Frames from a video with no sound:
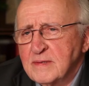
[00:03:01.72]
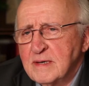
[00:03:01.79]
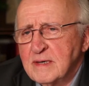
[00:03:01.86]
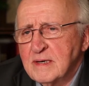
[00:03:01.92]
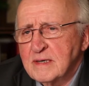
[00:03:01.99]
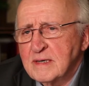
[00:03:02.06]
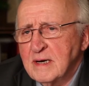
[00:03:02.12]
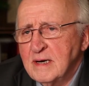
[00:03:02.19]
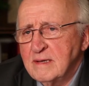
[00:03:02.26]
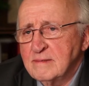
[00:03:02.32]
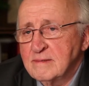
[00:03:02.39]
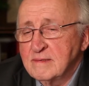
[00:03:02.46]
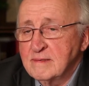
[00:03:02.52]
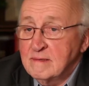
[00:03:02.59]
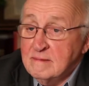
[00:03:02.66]
uh, God,
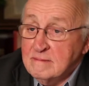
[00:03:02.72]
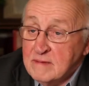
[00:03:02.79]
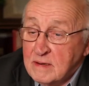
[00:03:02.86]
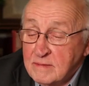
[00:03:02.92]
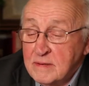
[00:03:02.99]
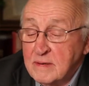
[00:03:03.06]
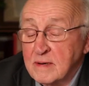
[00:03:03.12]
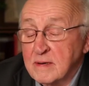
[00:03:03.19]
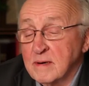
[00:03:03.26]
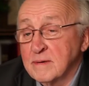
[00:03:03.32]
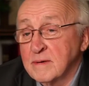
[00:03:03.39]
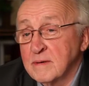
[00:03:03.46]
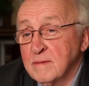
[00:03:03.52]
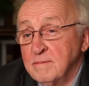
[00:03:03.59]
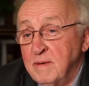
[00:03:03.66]
there was a
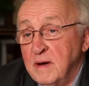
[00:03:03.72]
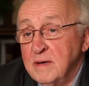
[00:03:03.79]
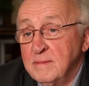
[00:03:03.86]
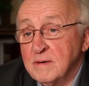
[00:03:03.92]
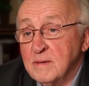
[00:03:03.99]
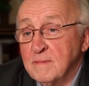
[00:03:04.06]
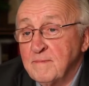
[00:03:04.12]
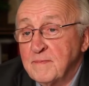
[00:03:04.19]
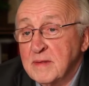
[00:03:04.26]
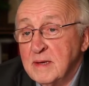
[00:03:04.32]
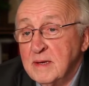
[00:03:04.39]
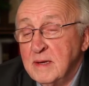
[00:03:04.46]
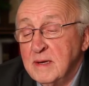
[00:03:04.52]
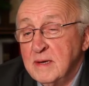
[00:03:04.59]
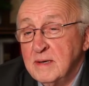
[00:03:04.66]
curse of Babel,
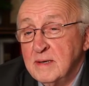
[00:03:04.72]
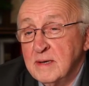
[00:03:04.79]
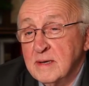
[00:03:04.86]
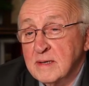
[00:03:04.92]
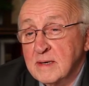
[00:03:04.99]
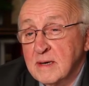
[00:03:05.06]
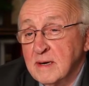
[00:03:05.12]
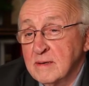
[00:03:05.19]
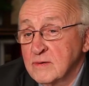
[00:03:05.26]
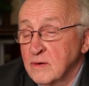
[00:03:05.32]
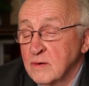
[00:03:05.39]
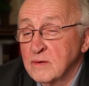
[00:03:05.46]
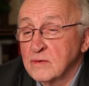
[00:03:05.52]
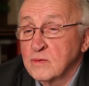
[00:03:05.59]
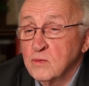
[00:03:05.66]
and uh, God
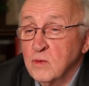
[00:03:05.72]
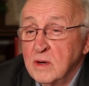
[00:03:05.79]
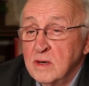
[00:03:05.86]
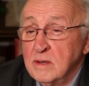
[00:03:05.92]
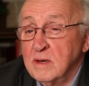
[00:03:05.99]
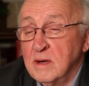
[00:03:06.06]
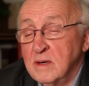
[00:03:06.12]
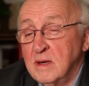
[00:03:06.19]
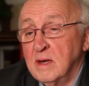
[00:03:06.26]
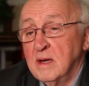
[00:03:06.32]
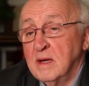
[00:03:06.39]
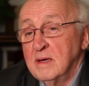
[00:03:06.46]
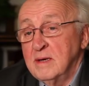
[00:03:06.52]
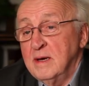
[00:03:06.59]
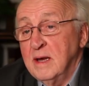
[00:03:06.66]
chose one
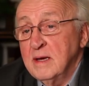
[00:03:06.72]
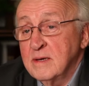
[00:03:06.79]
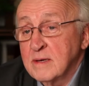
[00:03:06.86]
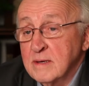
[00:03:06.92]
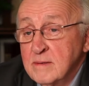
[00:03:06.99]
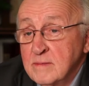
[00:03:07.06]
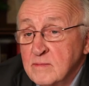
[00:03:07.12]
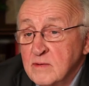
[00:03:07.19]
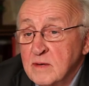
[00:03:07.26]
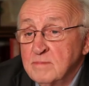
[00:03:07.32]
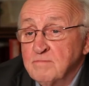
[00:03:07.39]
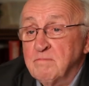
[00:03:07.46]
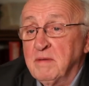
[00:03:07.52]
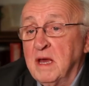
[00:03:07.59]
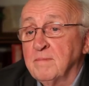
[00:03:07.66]
nation, one
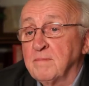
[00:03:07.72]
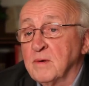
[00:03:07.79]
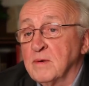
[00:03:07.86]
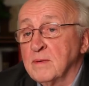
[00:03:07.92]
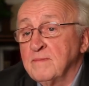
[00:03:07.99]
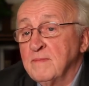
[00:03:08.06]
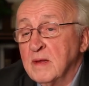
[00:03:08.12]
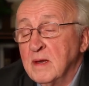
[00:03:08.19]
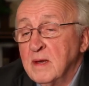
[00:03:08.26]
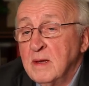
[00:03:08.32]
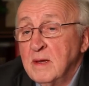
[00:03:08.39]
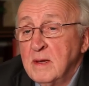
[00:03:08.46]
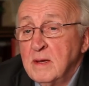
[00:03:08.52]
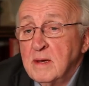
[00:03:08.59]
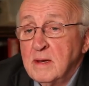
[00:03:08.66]
people,
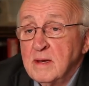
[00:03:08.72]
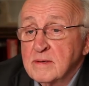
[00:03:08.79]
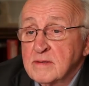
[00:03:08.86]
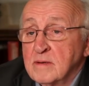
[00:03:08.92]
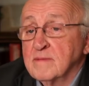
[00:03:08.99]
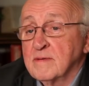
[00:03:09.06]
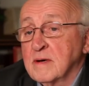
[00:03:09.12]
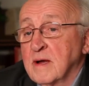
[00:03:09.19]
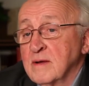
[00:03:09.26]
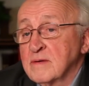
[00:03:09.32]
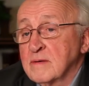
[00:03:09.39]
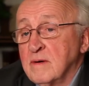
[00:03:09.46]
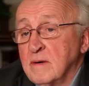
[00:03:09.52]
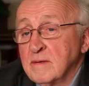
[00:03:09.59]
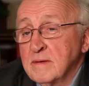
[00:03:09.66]
as over against
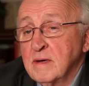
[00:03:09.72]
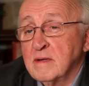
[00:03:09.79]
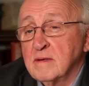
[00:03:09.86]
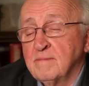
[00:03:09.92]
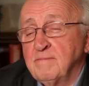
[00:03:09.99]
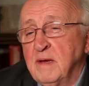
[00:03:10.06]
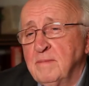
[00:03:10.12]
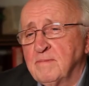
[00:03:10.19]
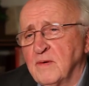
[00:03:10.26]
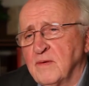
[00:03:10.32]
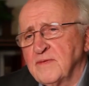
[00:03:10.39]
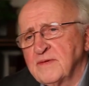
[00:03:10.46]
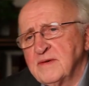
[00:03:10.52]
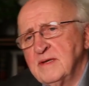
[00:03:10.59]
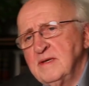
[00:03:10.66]
all the other
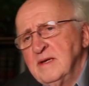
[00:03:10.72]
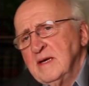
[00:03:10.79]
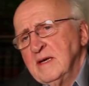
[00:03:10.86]
peoples. And,